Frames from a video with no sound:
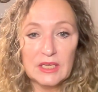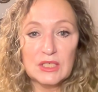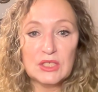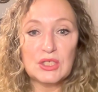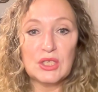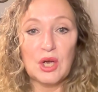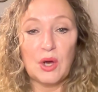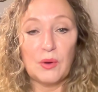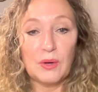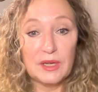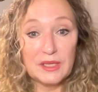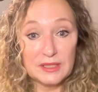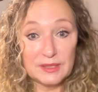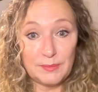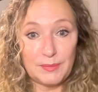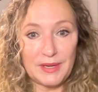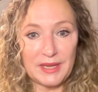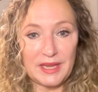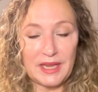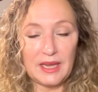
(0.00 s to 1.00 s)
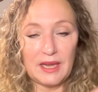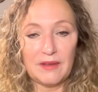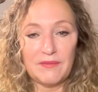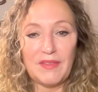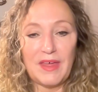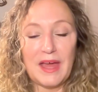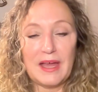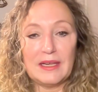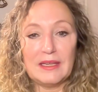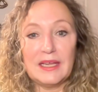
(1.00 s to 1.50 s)
So, speaking
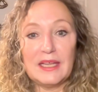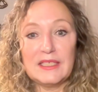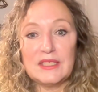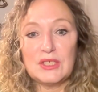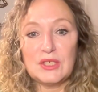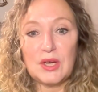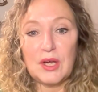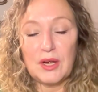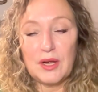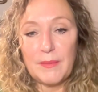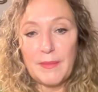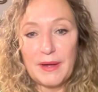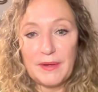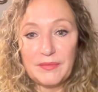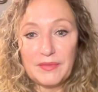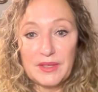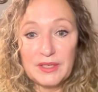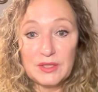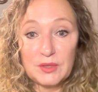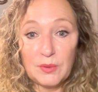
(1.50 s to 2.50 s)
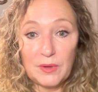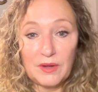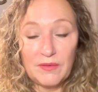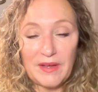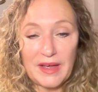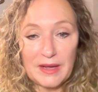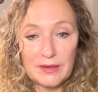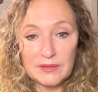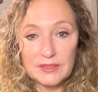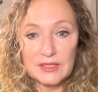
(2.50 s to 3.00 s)
of that, let's talk about the 12
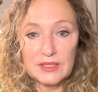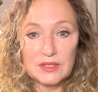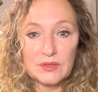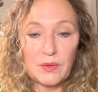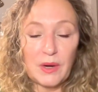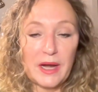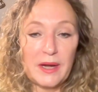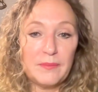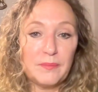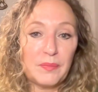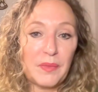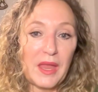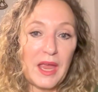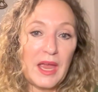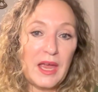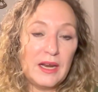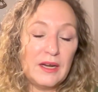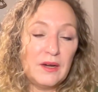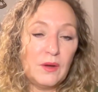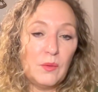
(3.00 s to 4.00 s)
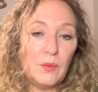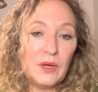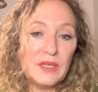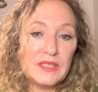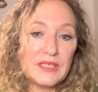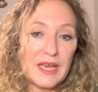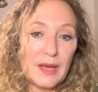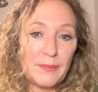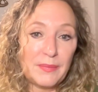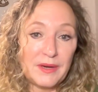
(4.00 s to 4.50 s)
houses, right? And
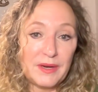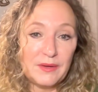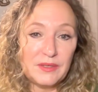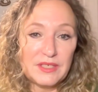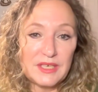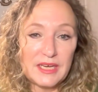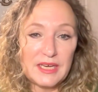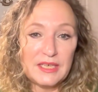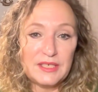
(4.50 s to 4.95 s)
what's happening to